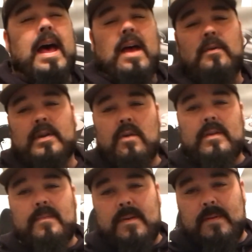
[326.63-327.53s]
I would go
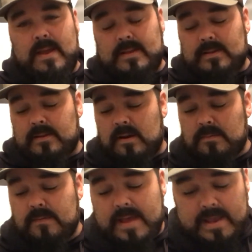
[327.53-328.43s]
with the PPS in
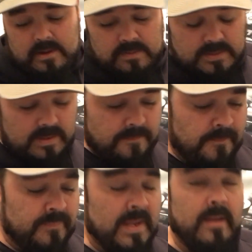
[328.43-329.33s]
terms of accuracy.
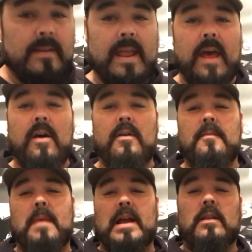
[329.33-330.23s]
Now,
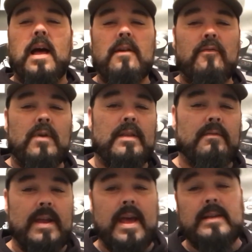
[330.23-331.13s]
my Glock
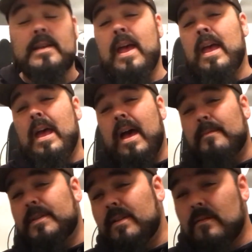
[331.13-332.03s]
43X,
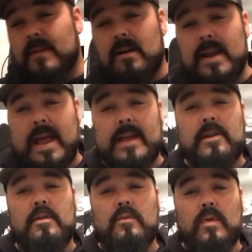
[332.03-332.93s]
I'm still very
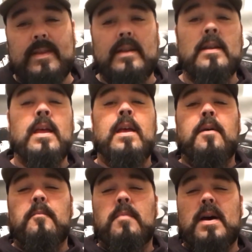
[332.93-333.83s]
accurate with it,
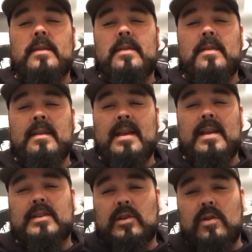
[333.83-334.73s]
but
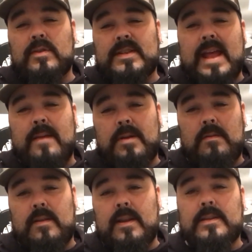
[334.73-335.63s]
it's a little
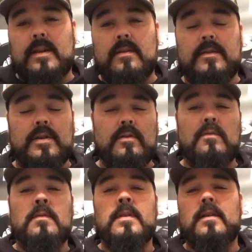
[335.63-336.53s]
snappier than these other
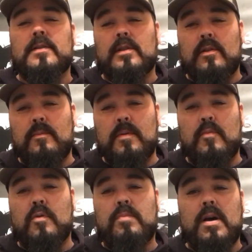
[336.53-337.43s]
two. There's a little bit
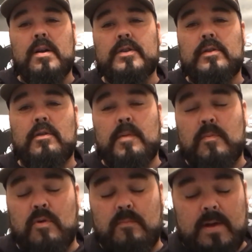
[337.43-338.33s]
more punch, a little
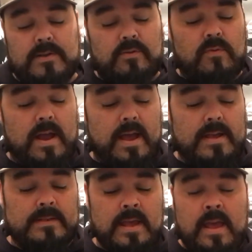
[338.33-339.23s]
bit more muzzle rise.